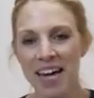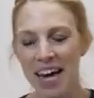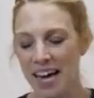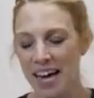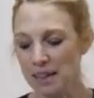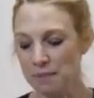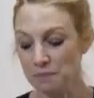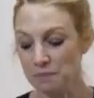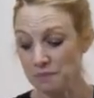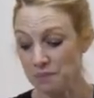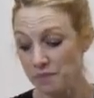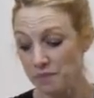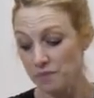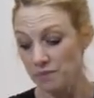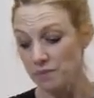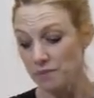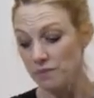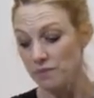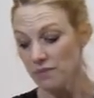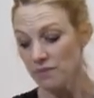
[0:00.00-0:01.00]

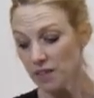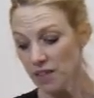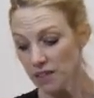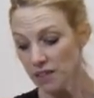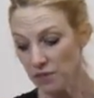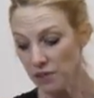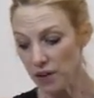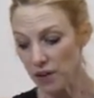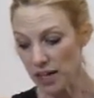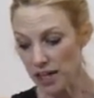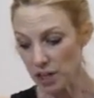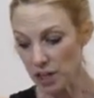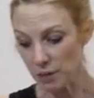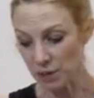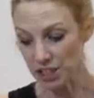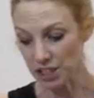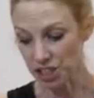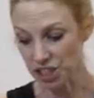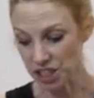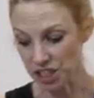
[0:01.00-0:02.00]
If you've got any
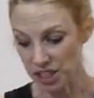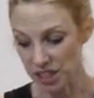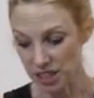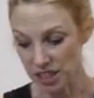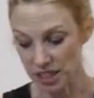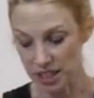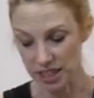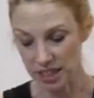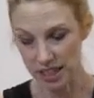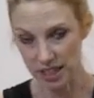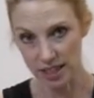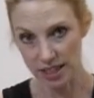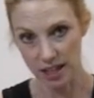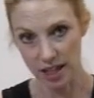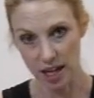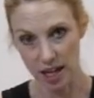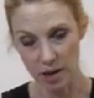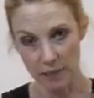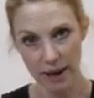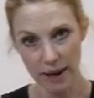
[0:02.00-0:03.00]
questions
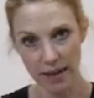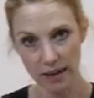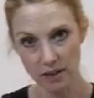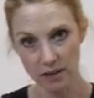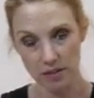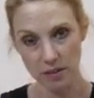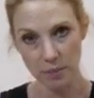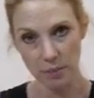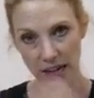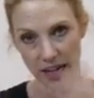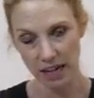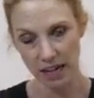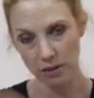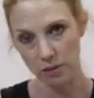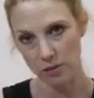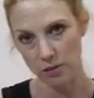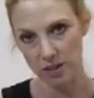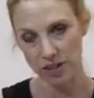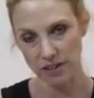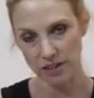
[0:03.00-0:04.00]
about the plank
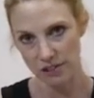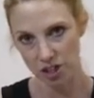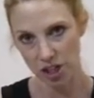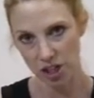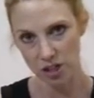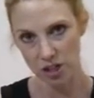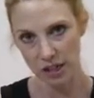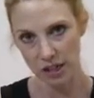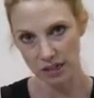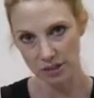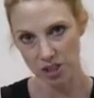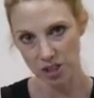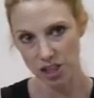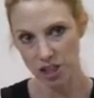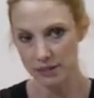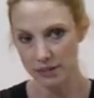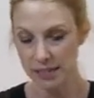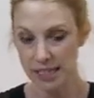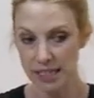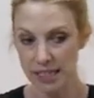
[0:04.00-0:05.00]
once I've shown you how to do
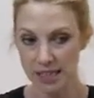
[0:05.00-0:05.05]
it,